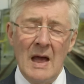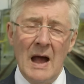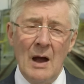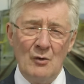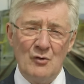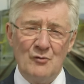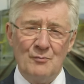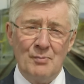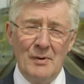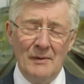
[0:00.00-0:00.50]
I
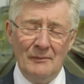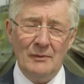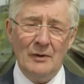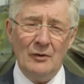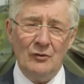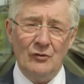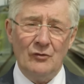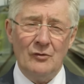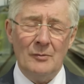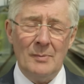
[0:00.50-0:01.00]
was
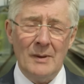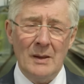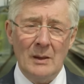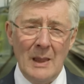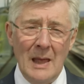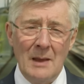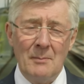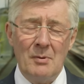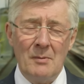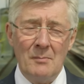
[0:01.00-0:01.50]
privileged to be a
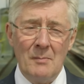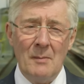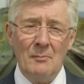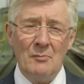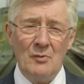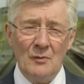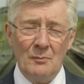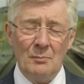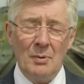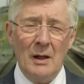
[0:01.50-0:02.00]
Labour
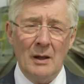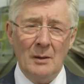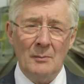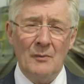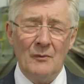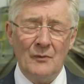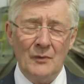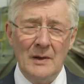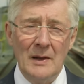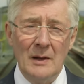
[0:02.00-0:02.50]
Member of
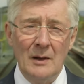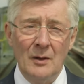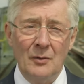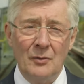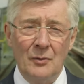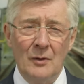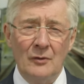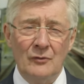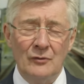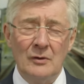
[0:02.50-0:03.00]
Parliament for nearly
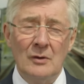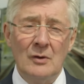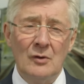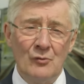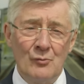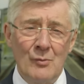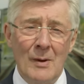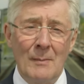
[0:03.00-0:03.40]
30 years